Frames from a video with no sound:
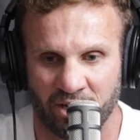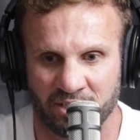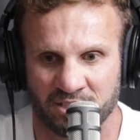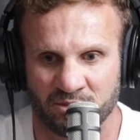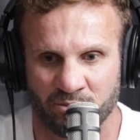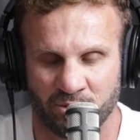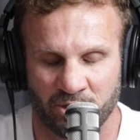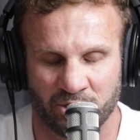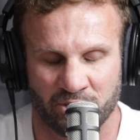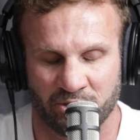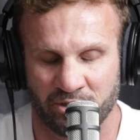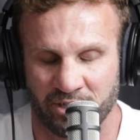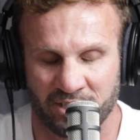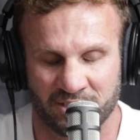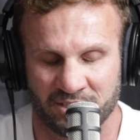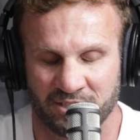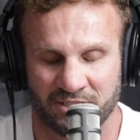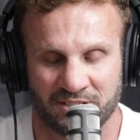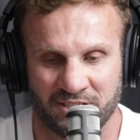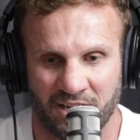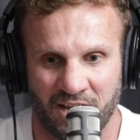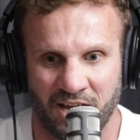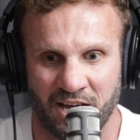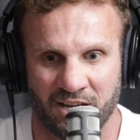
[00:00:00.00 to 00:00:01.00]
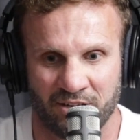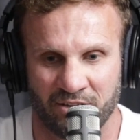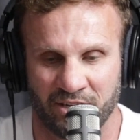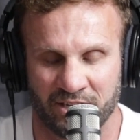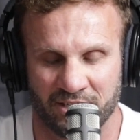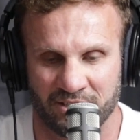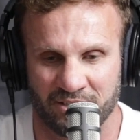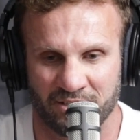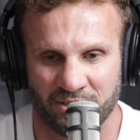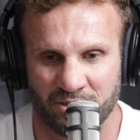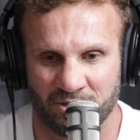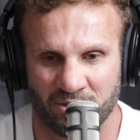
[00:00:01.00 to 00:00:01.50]
my fights and my career
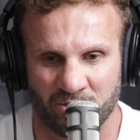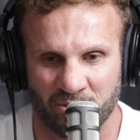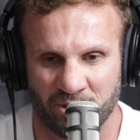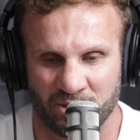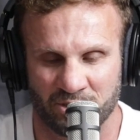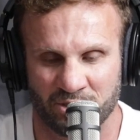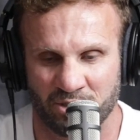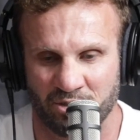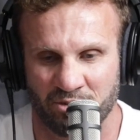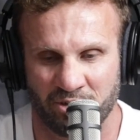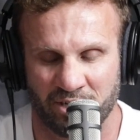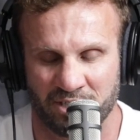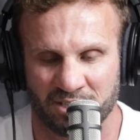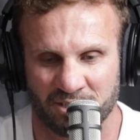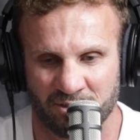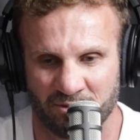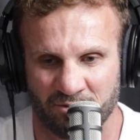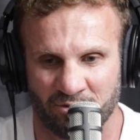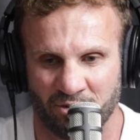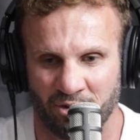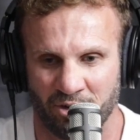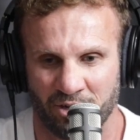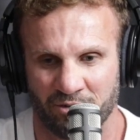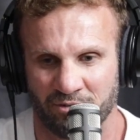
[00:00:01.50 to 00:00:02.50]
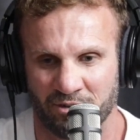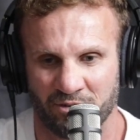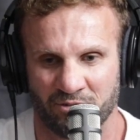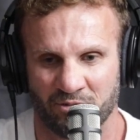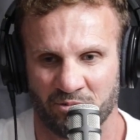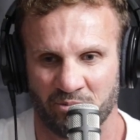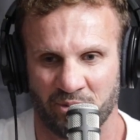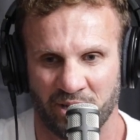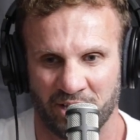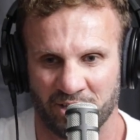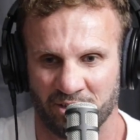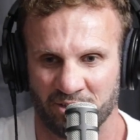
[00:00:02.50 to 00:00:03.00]
and said, Dad, like, you're the most
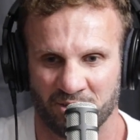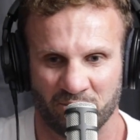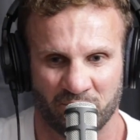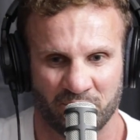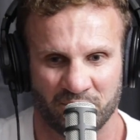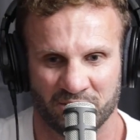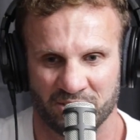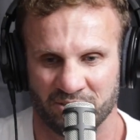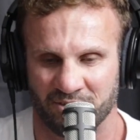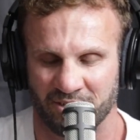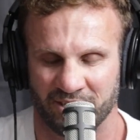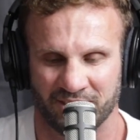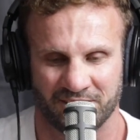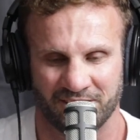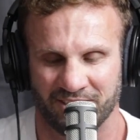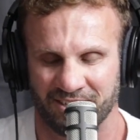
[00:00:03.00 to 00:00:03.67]
aggressive fighter I've ever met.